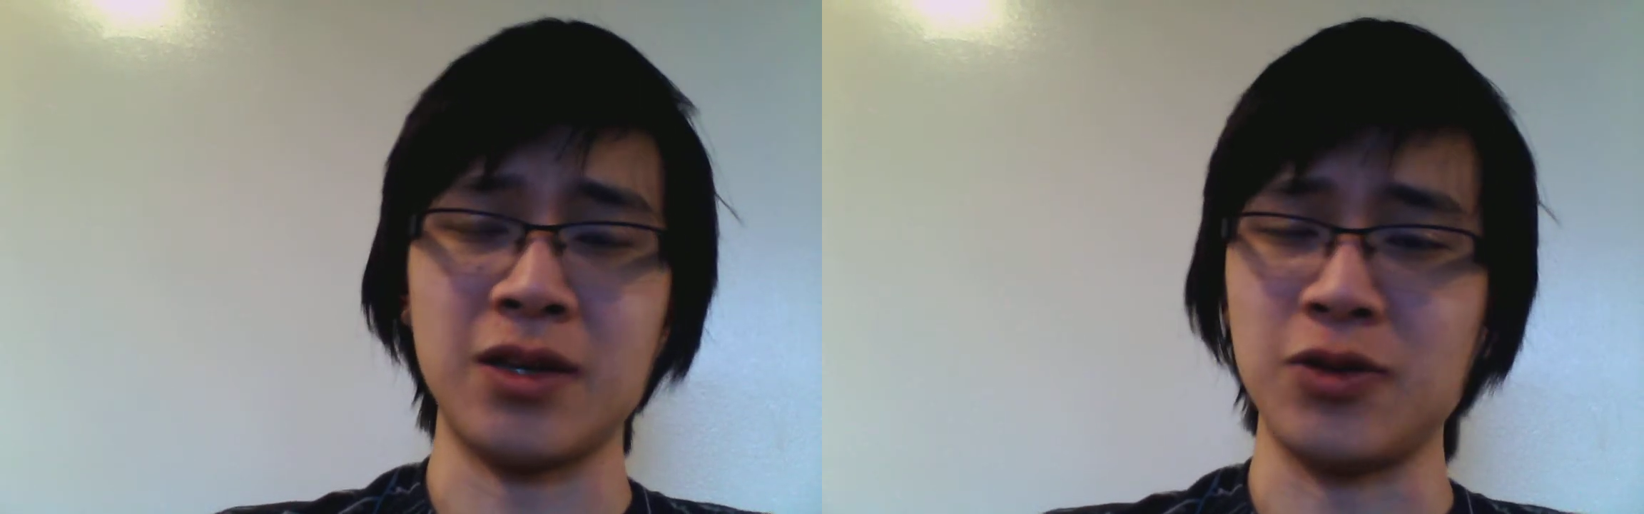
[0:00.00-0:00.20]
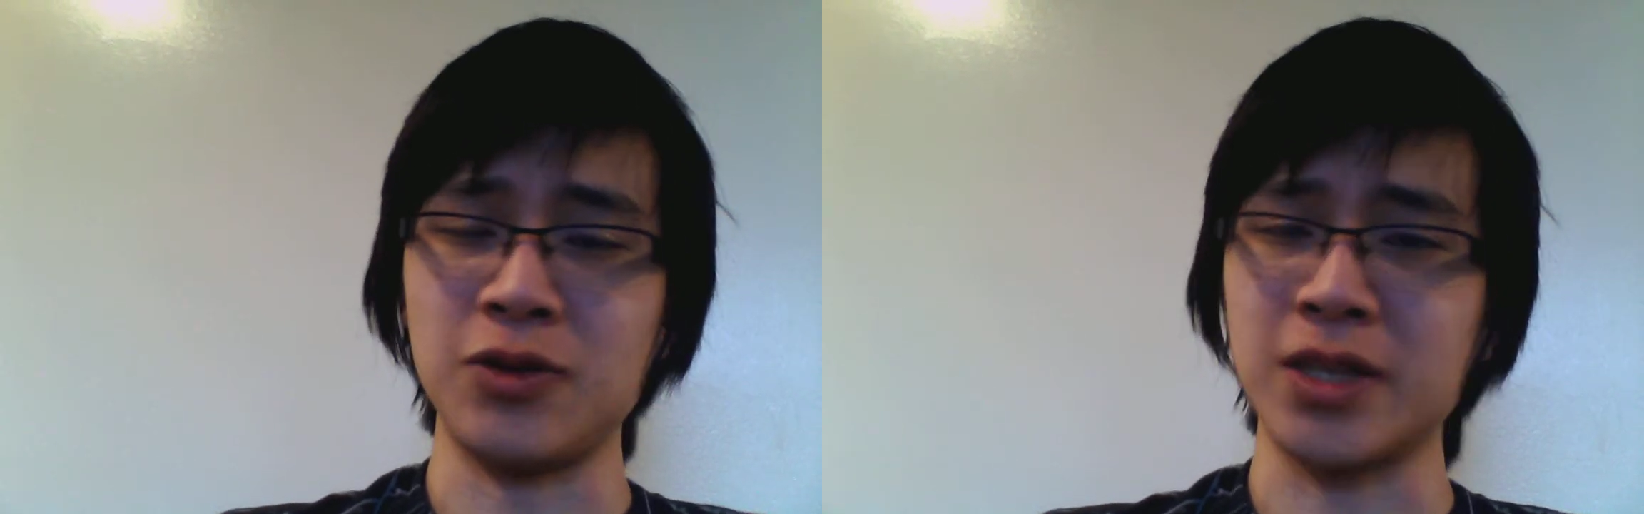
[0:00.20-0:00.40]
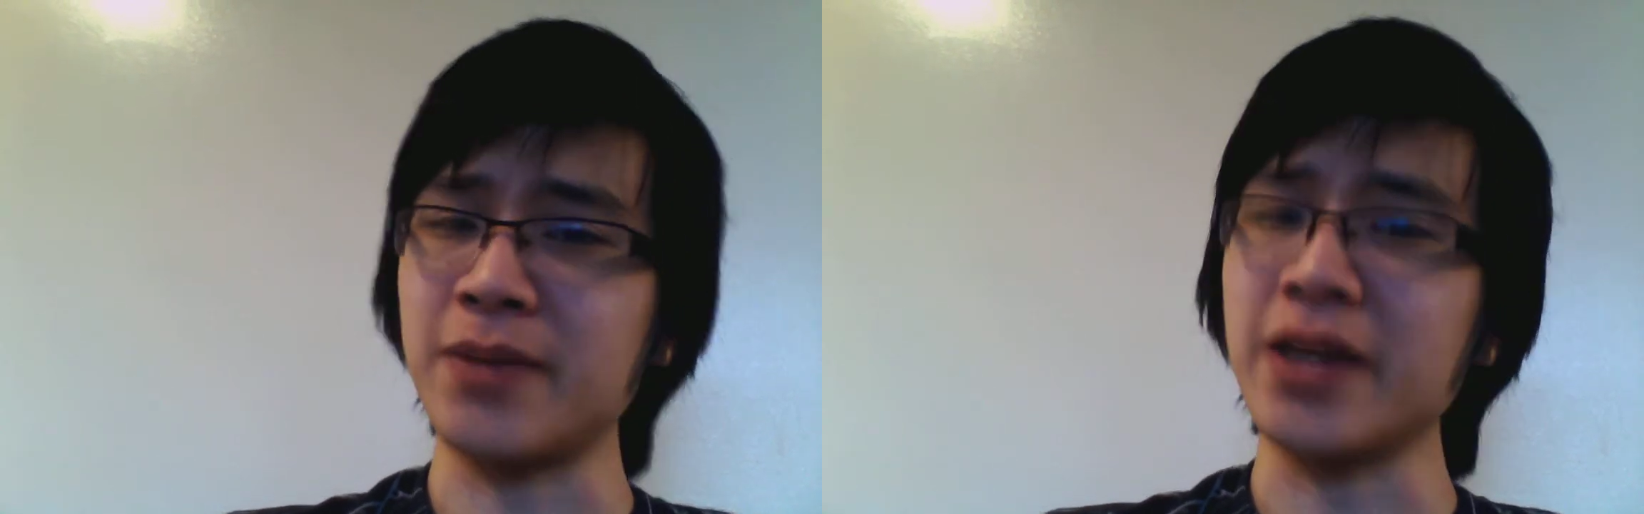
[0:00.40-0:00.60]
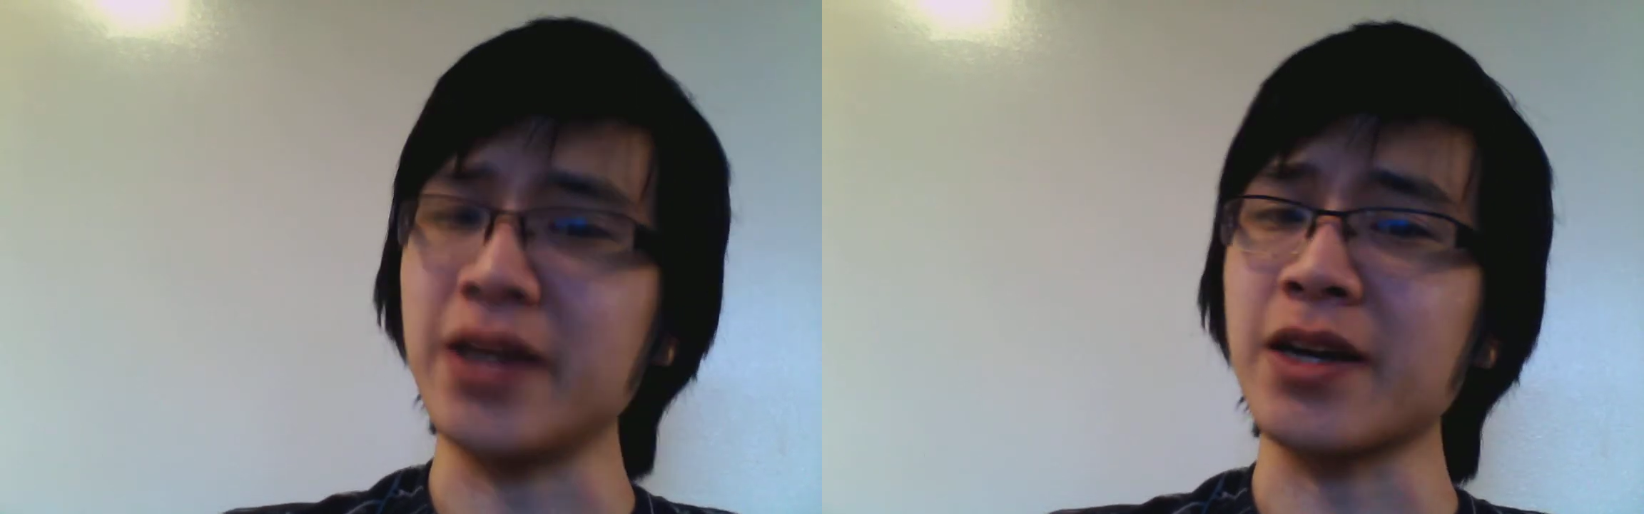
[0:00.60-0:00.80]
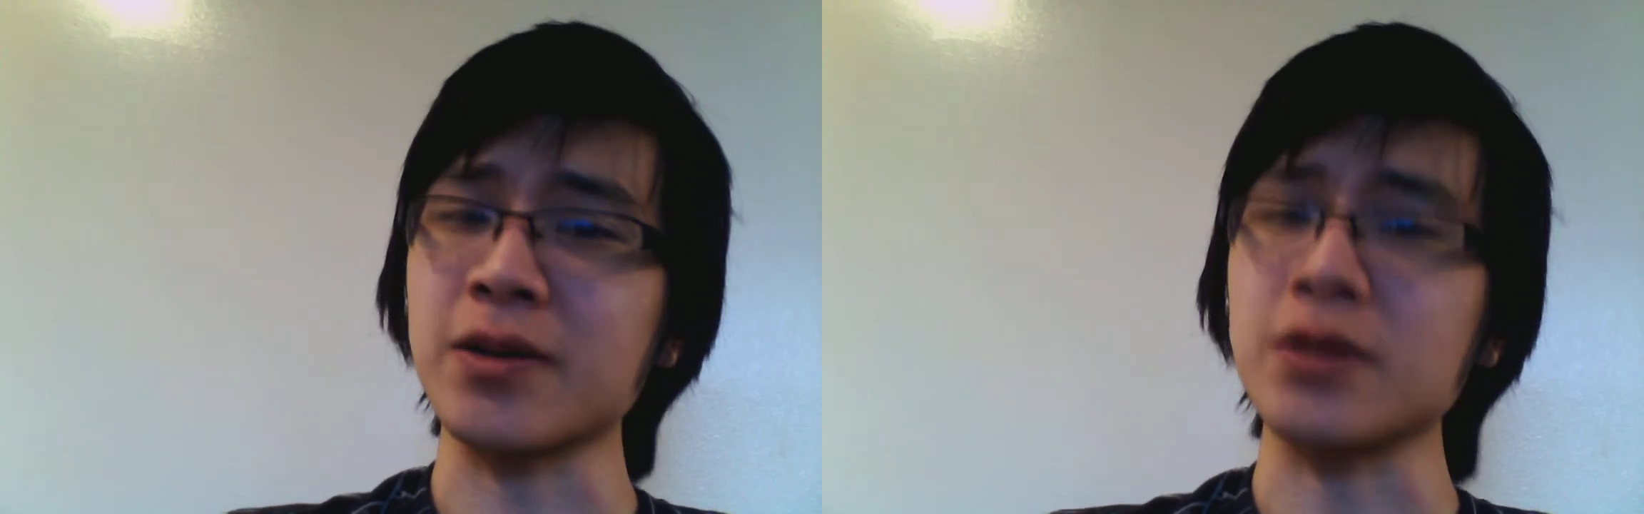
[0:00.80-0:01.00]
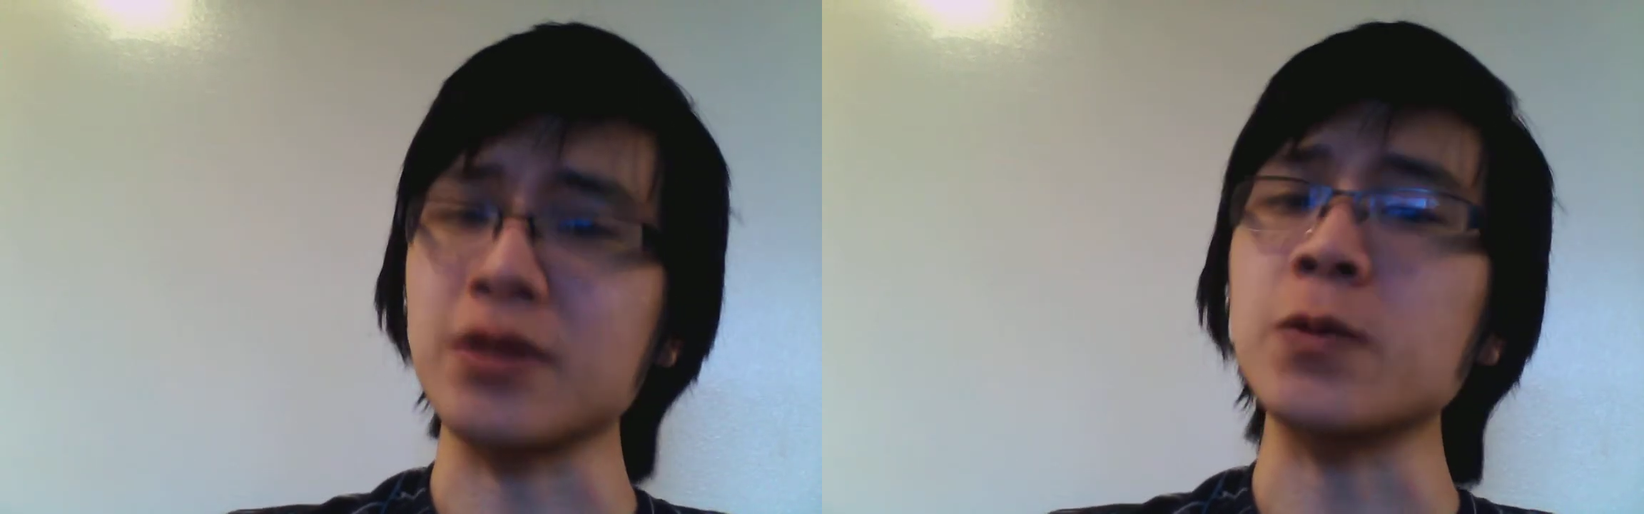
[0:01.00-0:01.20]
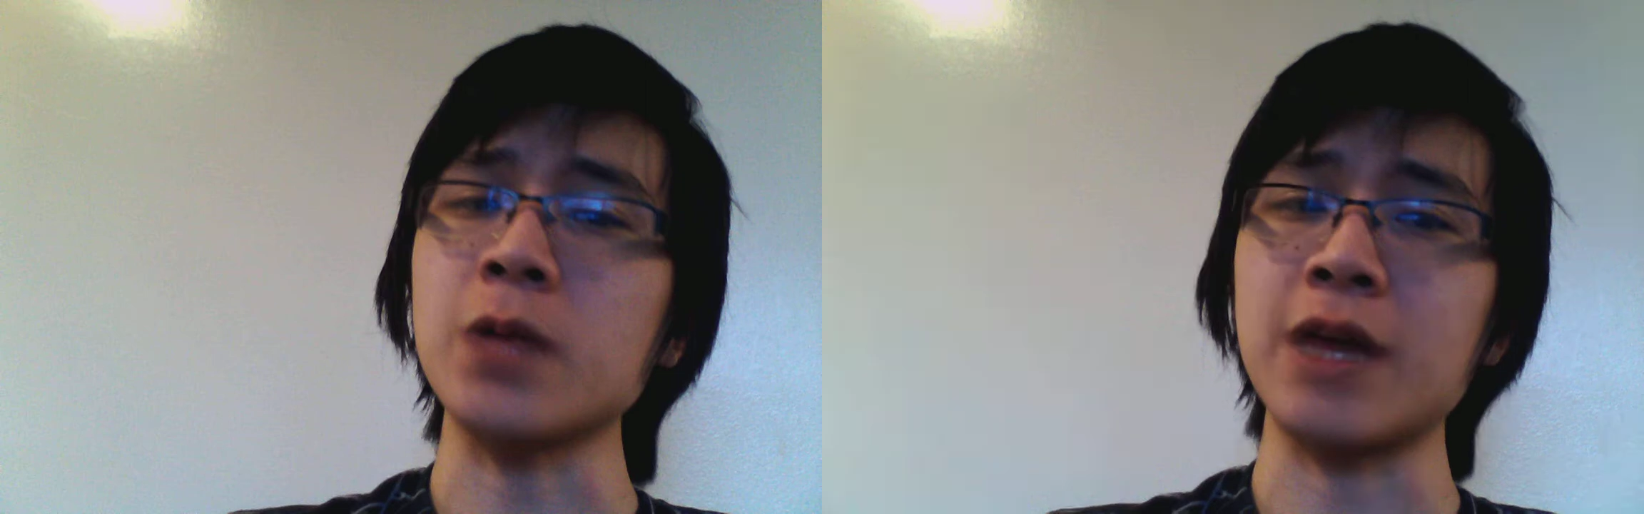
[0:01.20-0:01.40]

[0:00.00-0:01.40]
you as the main character will